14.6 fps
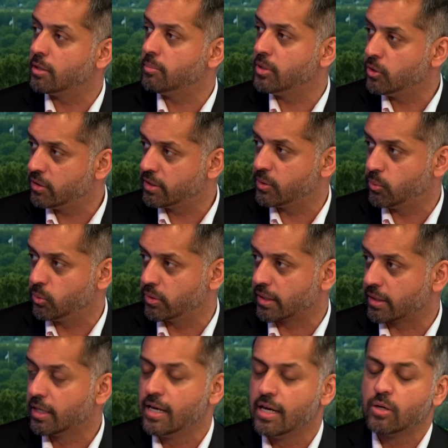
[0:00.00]
immunity ruling,
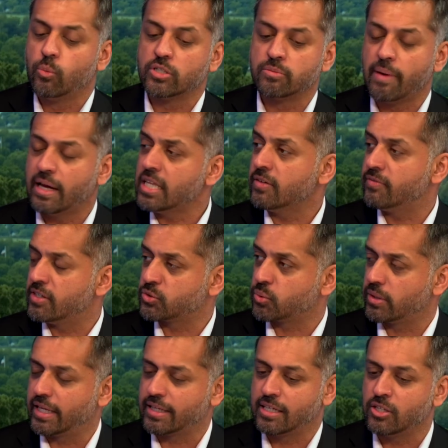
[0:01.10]
which many of us were
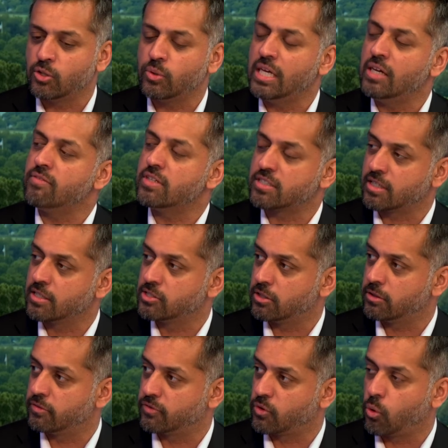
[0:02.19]
like, even this
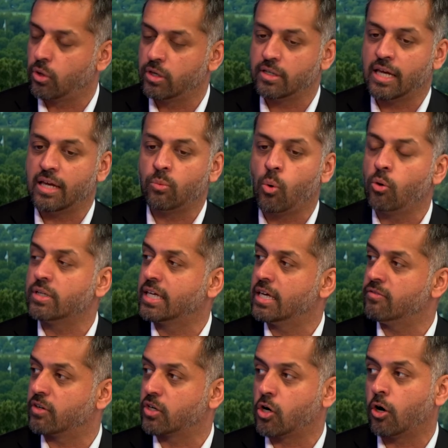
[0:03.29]
conservative court, it won't
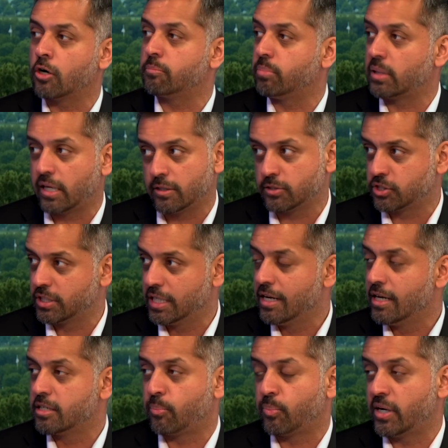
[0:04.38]
give a carte blanche
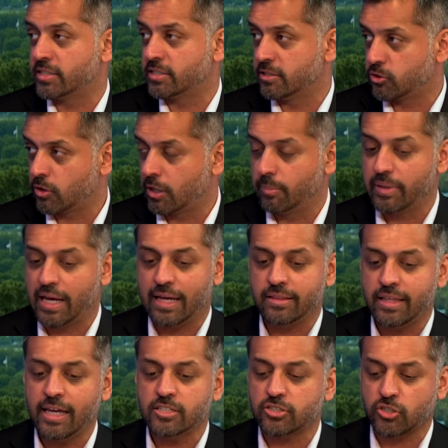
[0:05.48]
to President Trump. And
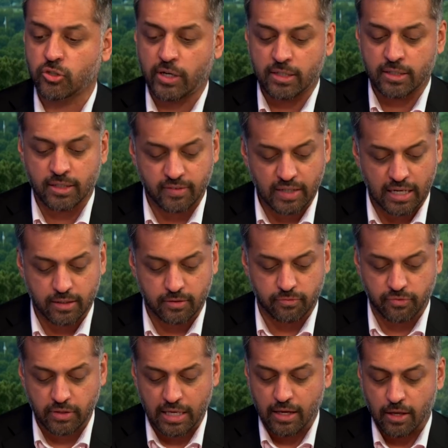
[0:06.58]
they just created out of
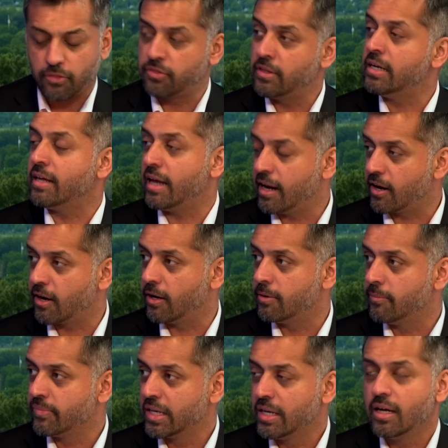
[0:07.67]
thin air,
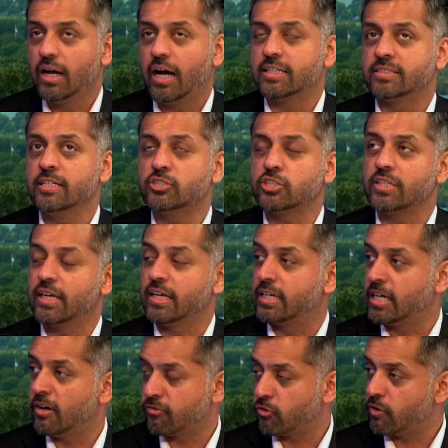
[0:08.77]
essentially a
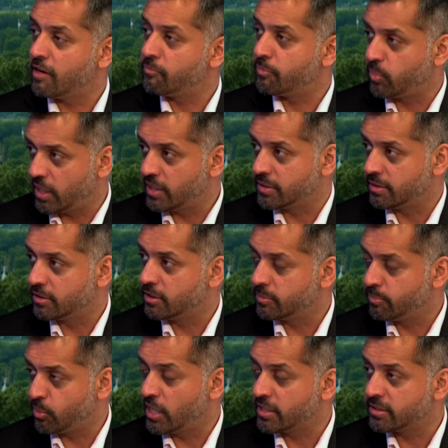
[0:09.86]
gift wrap present to
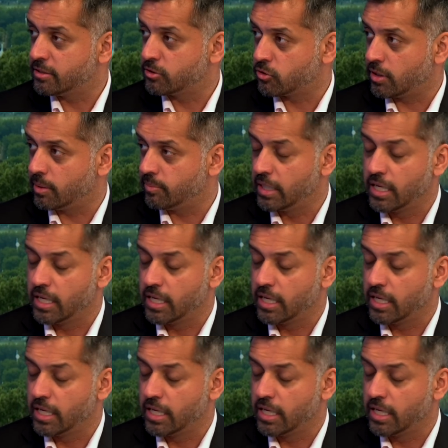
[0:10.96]
President Trump